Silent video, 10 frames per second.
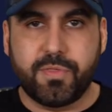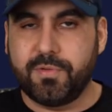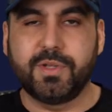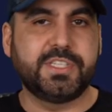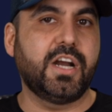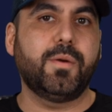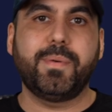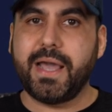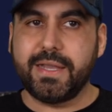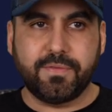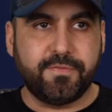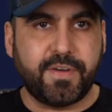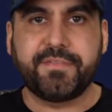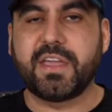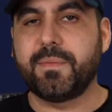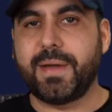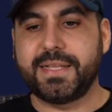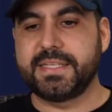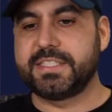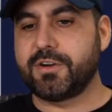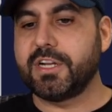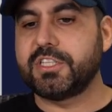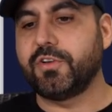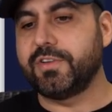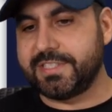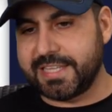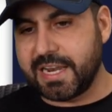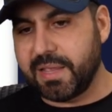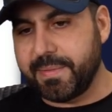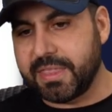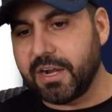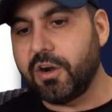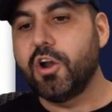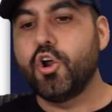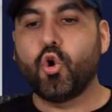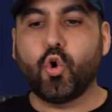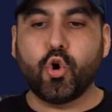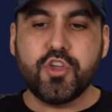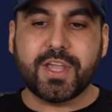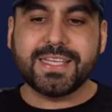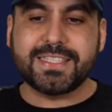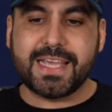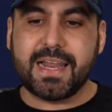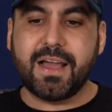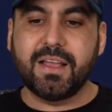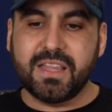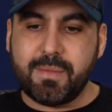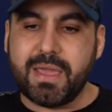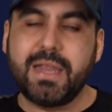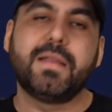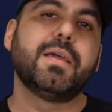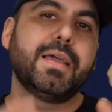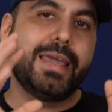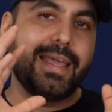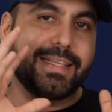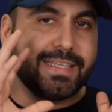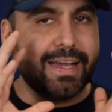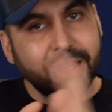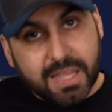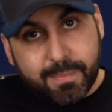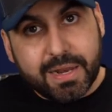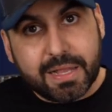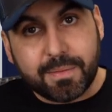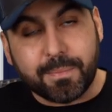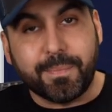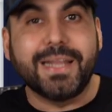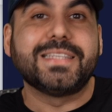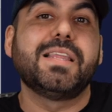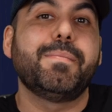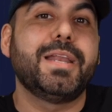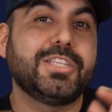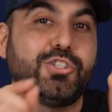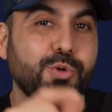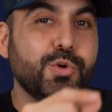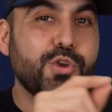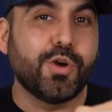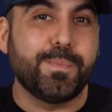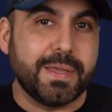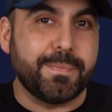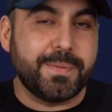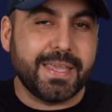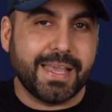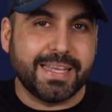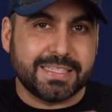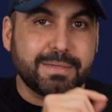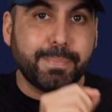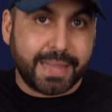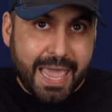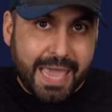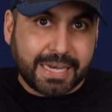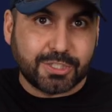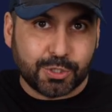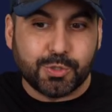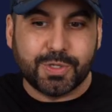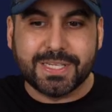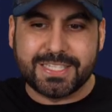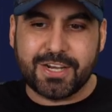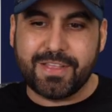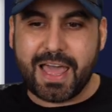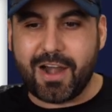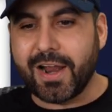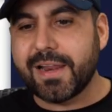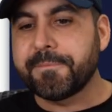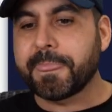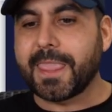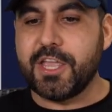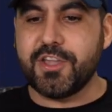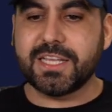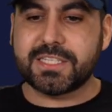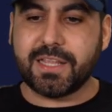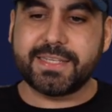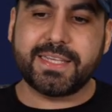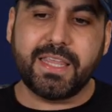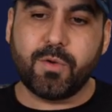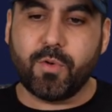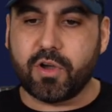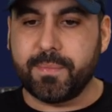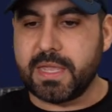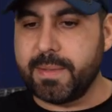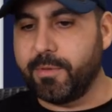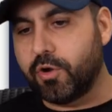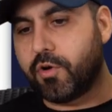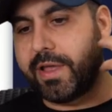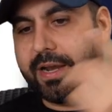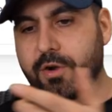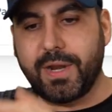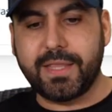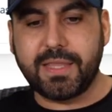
a terabyte, five gigabytes, etc. So set a limit there, or you can set unlimited. It's unlimited, but it's limited to your VPS plan. So do consider that, right? And you can select Sunday Welcome Email. Go ahead and create